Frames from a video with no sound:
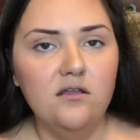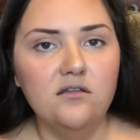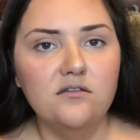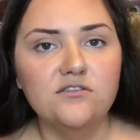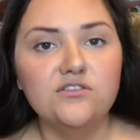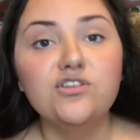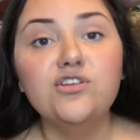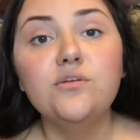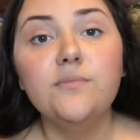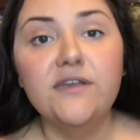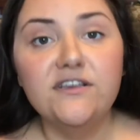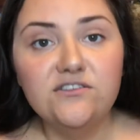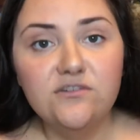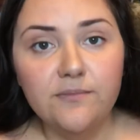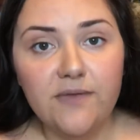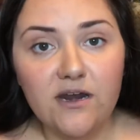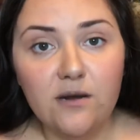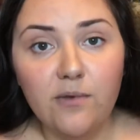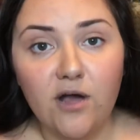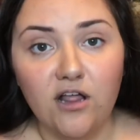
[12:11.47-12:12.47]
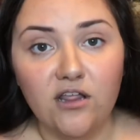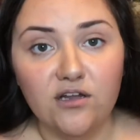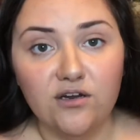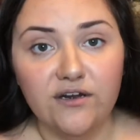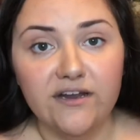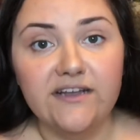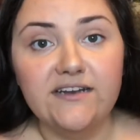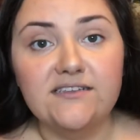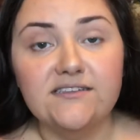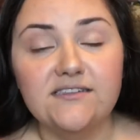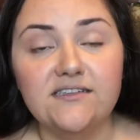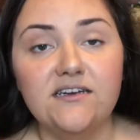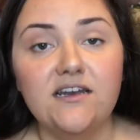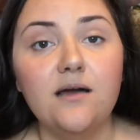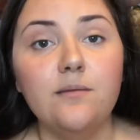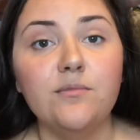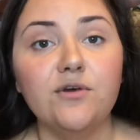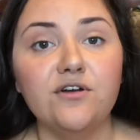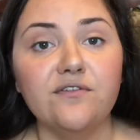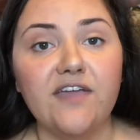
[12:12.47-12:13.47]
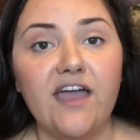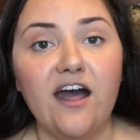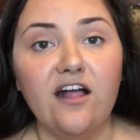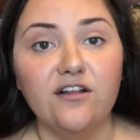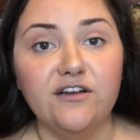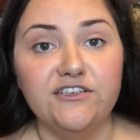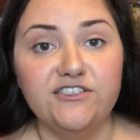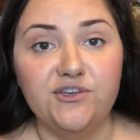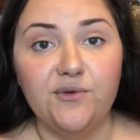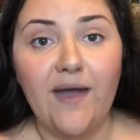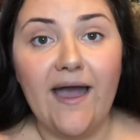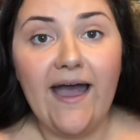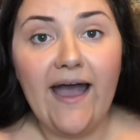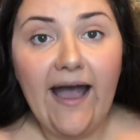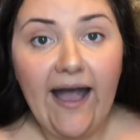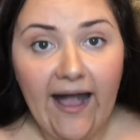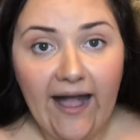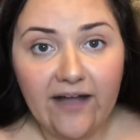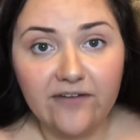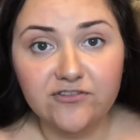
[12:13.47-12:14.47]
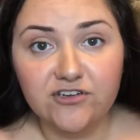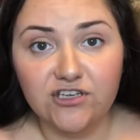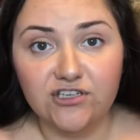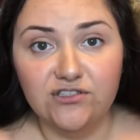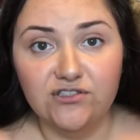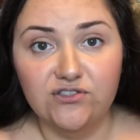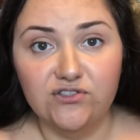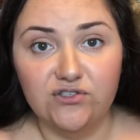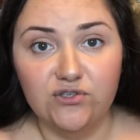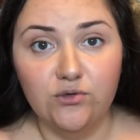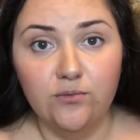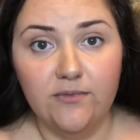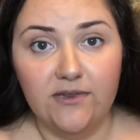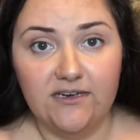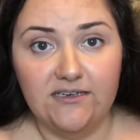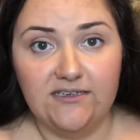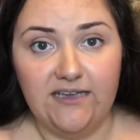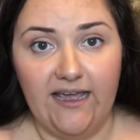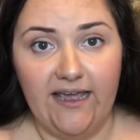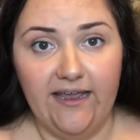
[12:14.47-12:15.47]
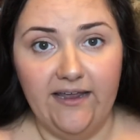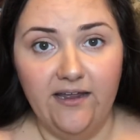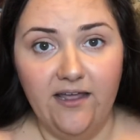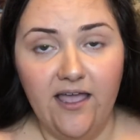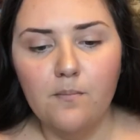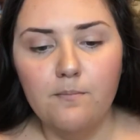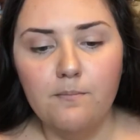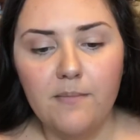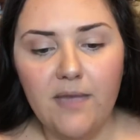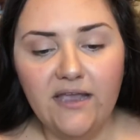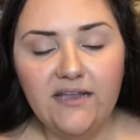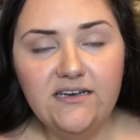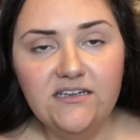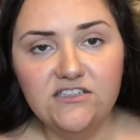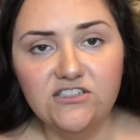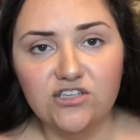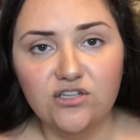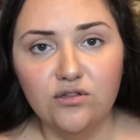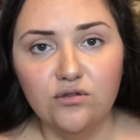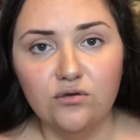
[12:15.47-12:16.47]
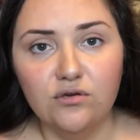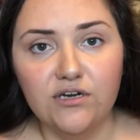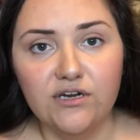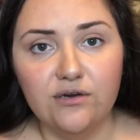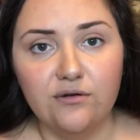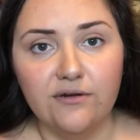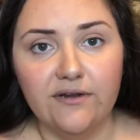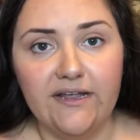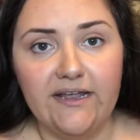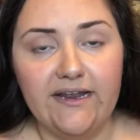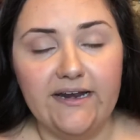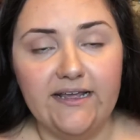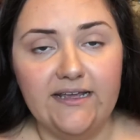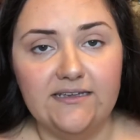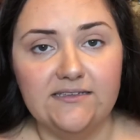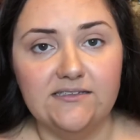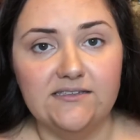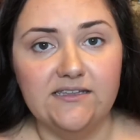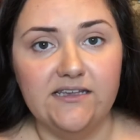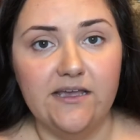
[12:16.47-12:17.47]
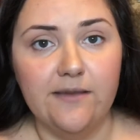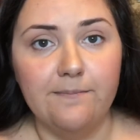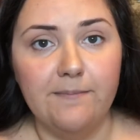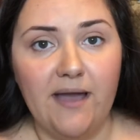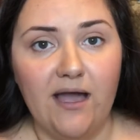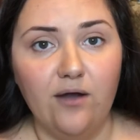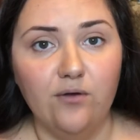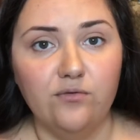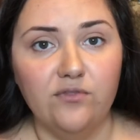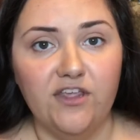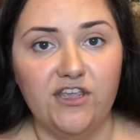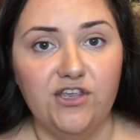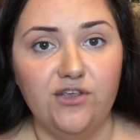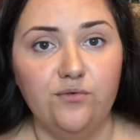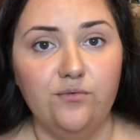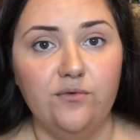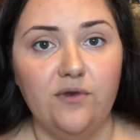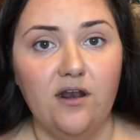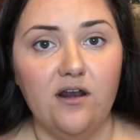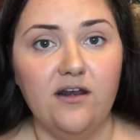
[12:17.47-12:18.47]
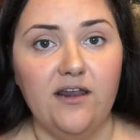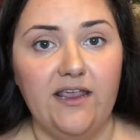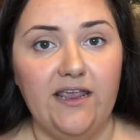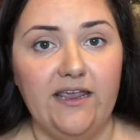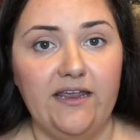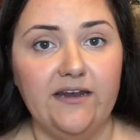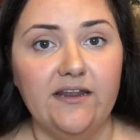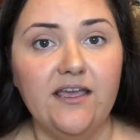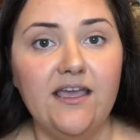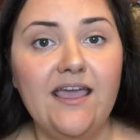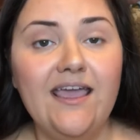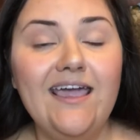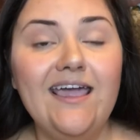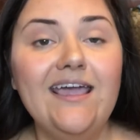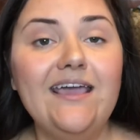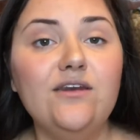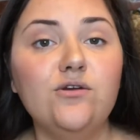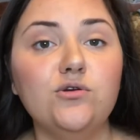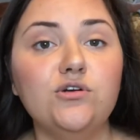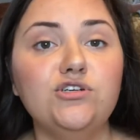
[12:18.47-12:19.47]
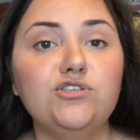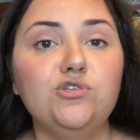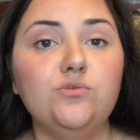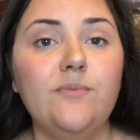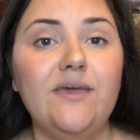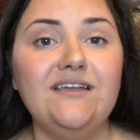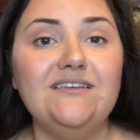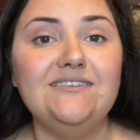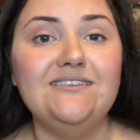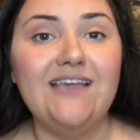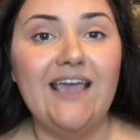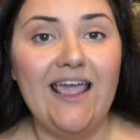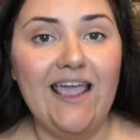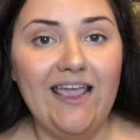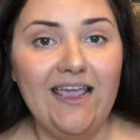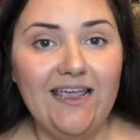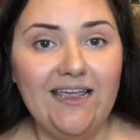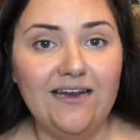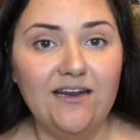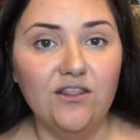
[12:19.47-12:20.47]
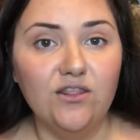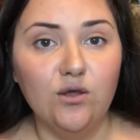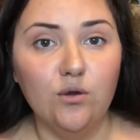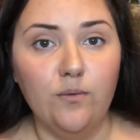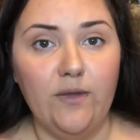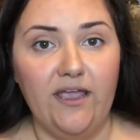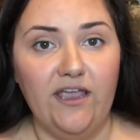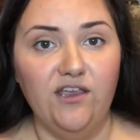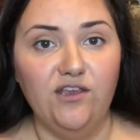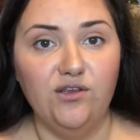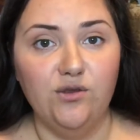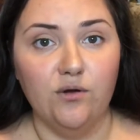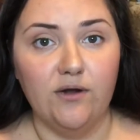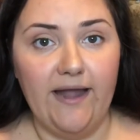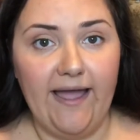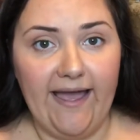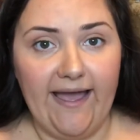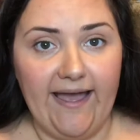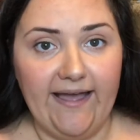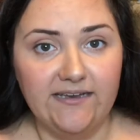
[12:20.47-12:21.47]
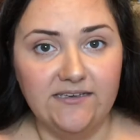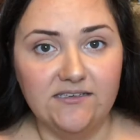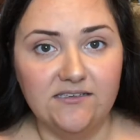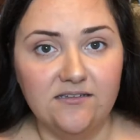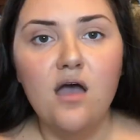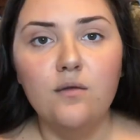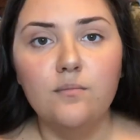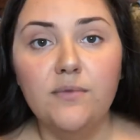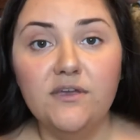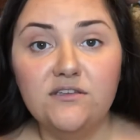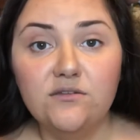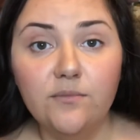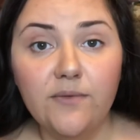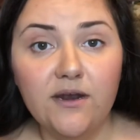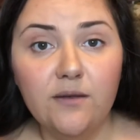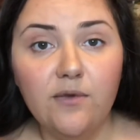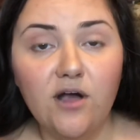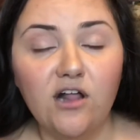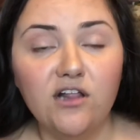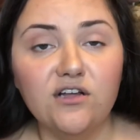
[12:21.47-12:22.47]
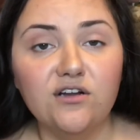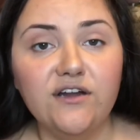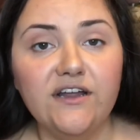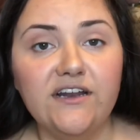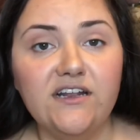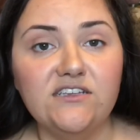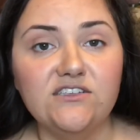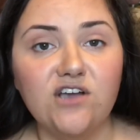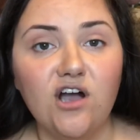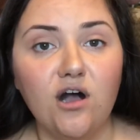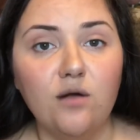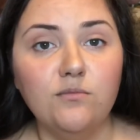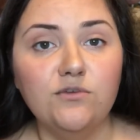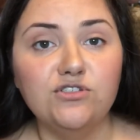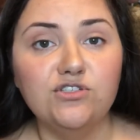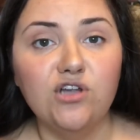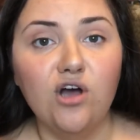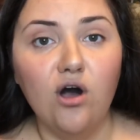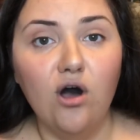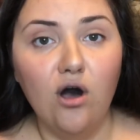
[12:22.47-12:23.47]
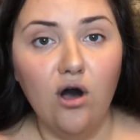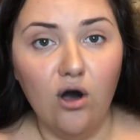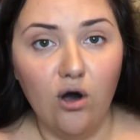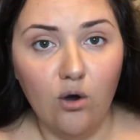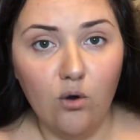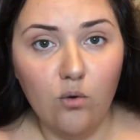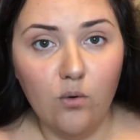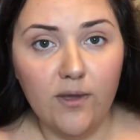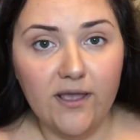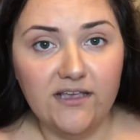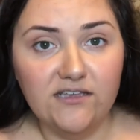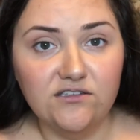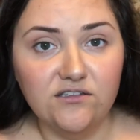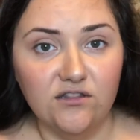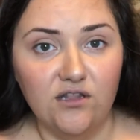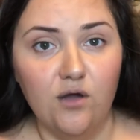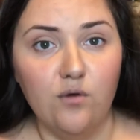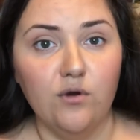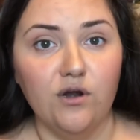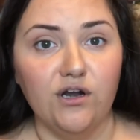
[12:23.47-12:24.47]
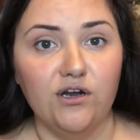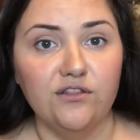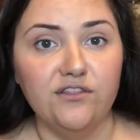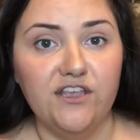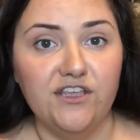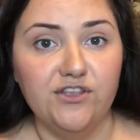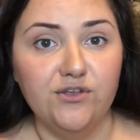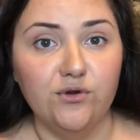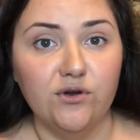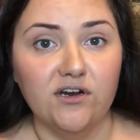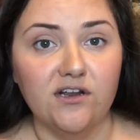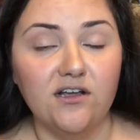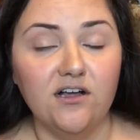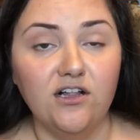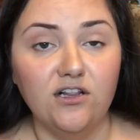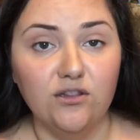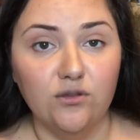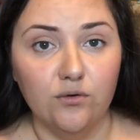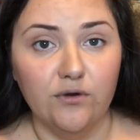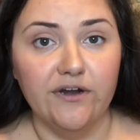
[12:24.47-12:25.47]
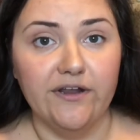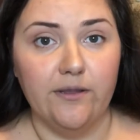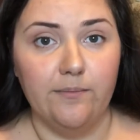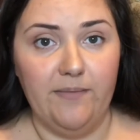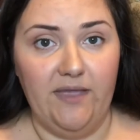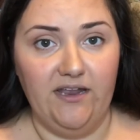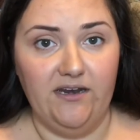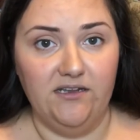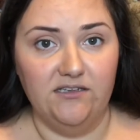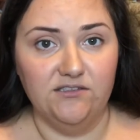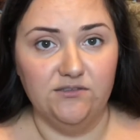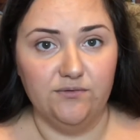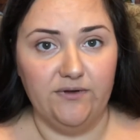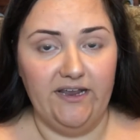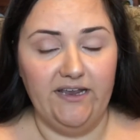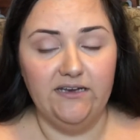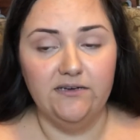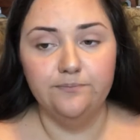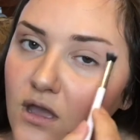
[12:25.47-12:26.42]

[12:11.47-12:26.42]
So your basal metabolic rate is the number of calories you have to consume in a day. Maintenance caloric rate is the amount that you need in order to maintain the weight you're at. Basal metabolic rate is almost always lower than your caloric maintenance rate.